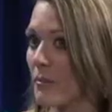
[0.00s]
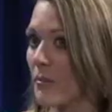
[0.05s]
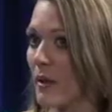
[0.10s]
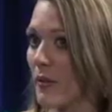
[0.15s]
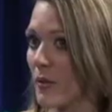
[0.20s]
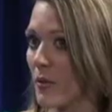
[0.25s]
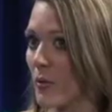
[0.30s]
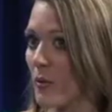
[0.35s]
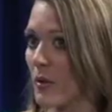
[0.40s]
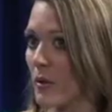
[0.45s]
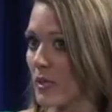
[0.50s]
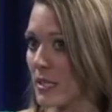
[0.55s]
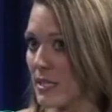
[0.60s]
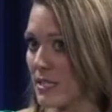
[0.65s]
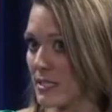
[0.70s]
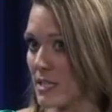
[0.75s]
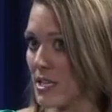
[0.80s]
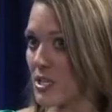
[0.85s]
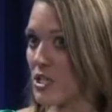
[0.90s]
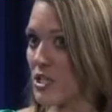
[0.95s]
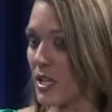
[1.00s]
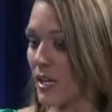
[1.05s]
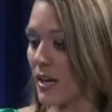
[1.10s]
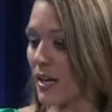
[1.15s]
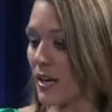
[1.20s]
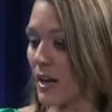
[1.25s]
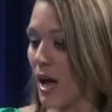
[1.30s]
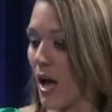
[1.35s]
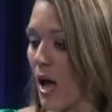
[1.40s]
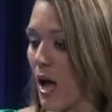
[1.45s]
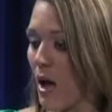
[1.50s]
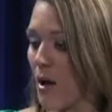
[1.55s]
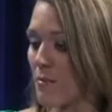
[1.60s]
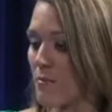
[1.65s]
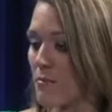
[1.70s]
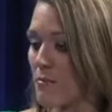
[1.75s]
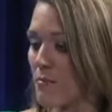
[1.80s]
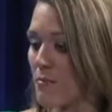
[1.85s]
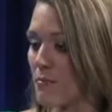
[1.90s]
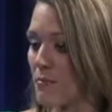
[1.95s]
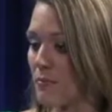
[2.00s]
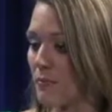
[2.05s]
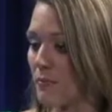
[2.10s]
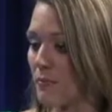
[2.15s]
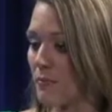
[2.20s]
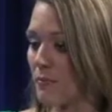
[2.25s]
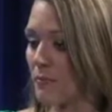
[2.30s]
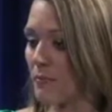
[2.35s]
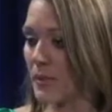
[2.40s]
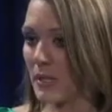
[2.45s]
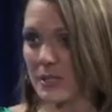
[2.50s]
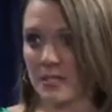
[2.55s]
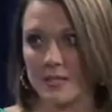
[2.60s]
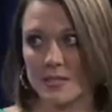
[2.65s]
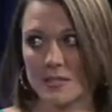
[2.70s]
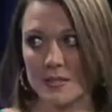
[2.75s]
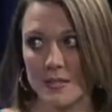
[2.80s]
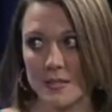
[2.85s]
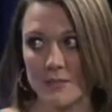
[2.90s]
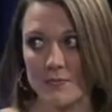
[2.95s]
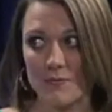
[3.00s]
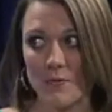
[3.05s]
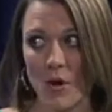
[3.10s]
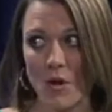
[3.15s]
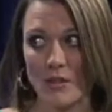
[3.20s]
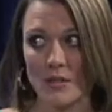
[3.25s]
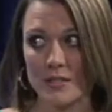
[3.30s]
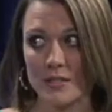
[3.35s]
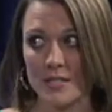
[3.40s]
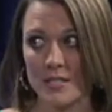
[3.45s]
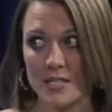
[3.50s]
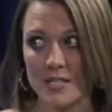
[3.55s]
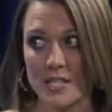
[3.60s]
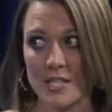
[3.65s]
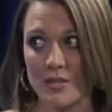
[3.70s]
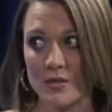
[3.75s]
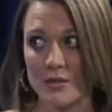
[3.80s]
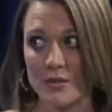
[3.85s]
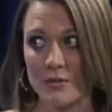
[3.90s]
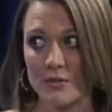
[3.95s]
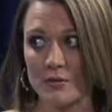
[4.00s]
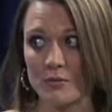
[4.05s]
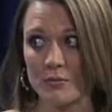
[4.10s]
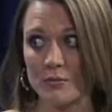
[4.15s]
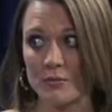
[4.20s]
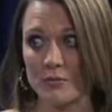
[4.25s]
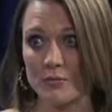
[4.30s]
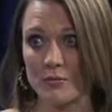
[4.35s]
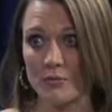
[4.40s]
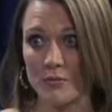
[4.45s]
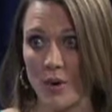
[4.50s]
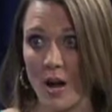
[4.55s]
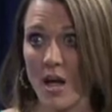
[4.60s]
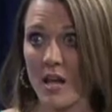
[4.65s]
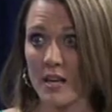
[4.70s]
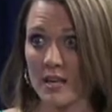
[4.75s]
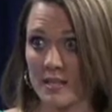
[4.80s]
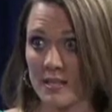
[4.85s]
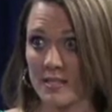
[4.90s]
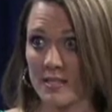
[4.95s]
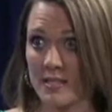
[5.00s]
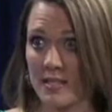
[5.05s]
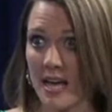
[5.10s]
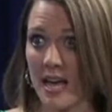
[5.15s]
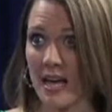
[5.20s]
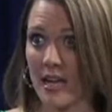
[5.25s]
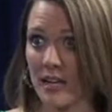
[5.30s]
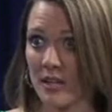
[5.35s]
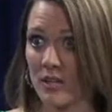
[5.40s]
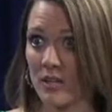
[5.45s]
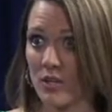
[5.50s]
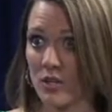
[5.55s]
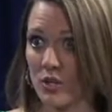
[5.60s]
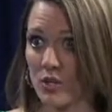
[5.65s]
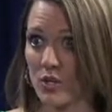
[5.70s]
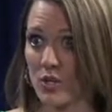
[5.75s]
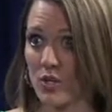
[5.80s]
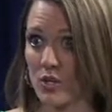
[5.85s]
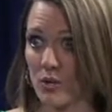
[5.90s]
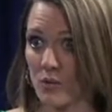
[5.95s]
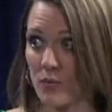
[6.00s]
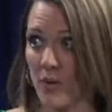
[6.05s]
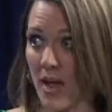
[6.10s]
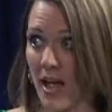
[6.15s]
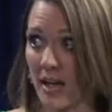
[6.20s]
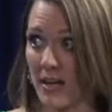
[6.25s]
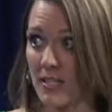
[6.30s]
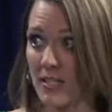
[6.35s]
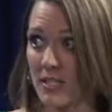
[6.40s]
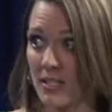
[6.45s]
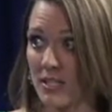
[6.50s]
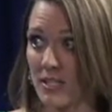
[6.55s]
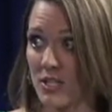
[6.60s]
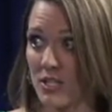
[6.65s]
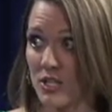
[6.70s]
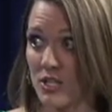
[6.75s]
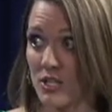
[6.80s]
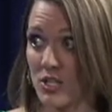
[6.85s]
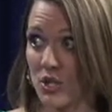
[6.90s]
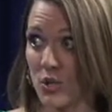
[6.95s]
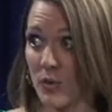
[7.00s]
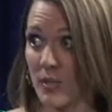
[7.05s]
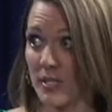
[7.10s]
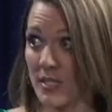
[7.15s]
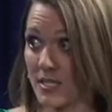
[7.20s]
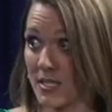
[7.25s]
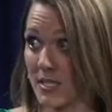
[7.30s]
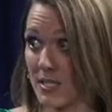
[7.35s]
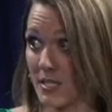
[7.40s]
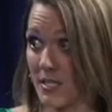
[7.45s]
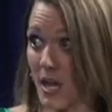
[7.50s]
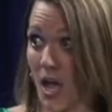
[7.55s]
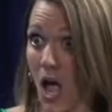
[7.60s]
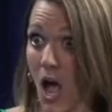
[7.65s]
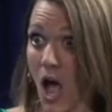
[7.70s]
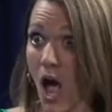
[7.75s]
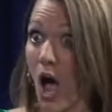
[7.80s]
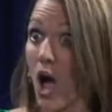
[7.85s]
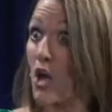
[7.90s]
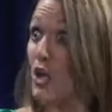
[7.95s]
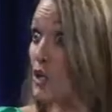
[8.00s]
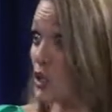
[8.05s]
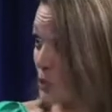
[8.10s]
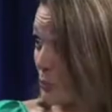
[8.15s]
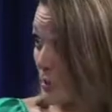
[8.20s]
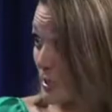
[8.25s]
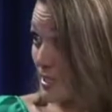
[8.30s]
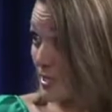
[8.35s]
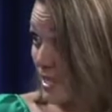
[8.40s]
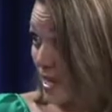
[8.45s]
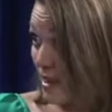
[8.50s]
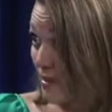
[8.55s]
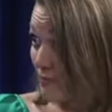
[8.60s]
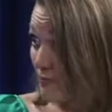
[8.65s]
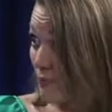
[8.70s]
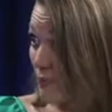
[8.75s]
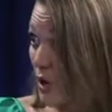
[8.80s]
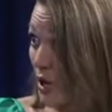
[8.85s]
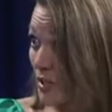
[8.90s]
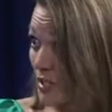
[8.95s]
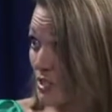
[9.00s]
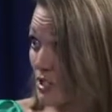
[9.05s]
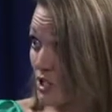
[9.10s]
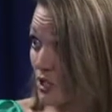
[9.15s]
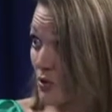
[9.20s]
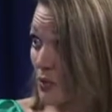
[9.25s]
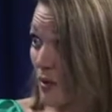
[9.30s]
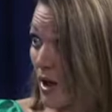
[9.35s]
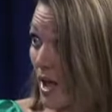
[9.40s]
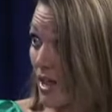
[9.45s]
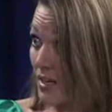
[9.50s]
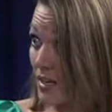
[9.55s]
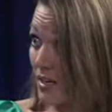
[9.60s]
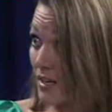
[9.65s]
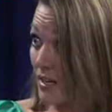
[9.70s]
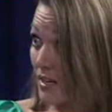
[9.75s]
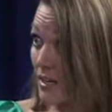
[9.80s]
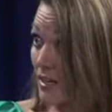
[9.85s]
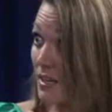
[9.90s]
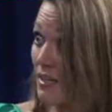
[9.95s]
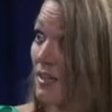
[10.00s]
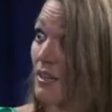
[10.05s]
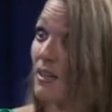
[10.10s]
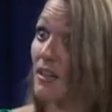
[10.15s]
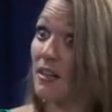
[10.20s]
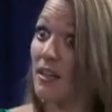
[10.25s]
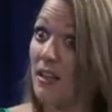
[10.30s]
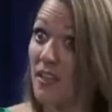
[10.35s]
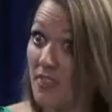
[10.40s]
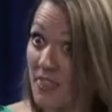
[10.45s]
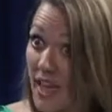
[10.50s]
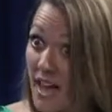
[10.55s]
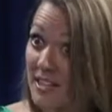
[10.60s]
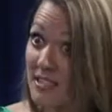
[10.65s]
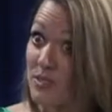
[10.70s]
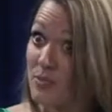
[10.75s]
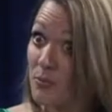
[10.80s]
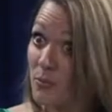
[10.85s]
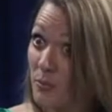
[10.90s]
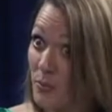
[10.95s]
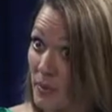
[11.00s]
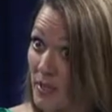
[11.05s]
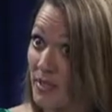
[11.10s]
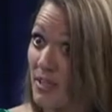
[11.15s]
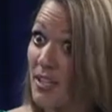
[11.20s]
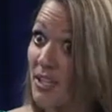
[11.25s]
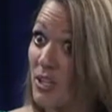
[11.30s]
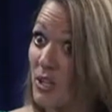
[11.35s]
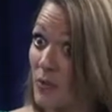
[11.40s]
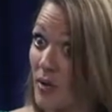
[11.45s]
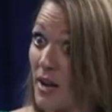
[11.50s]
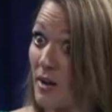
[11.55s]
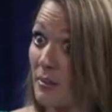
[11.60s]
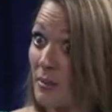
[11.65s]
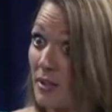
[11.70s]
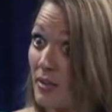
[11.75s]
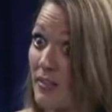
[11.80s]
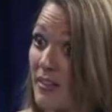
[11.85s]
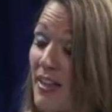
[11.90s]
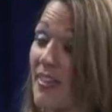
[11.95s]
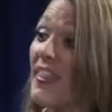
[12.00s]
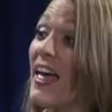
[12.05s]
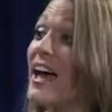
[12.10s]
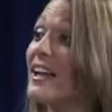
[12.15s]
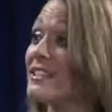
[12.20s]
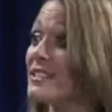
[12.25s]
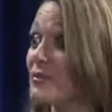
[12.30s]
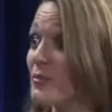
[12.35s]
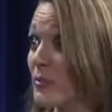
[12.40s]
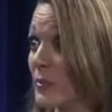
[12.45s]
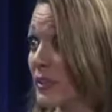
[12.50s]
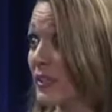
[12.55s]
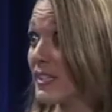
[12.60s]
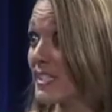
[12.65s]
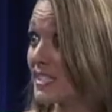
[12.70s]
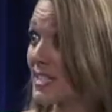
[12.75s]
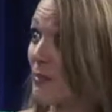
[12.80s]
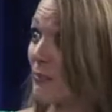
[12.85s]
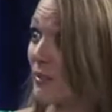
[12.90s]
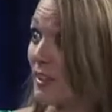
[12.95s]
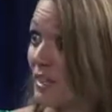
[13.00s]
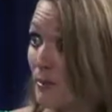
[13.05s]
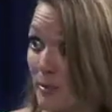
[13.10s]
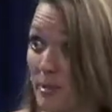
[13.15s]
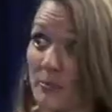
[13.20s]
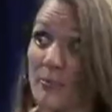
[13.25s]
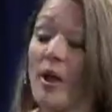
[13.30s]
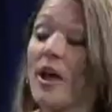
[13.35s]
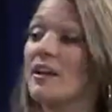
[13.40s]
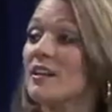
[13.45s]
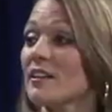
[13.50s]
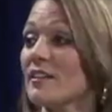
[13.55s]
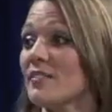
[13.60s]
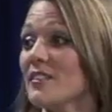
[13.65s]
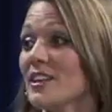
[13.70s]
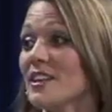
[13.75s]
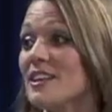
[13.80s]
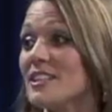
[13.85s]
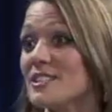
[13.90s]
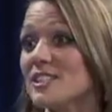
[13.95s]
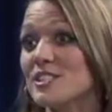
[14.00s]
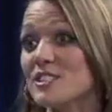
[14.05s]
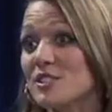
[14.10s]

about the organization. Um, it's volunteer run. Is that absolutely, correct? Absolutely, yeah. So it's hundred percent volunteer run. Absolutely. That's really incredible. And that's really something to be proud of. Yeah. To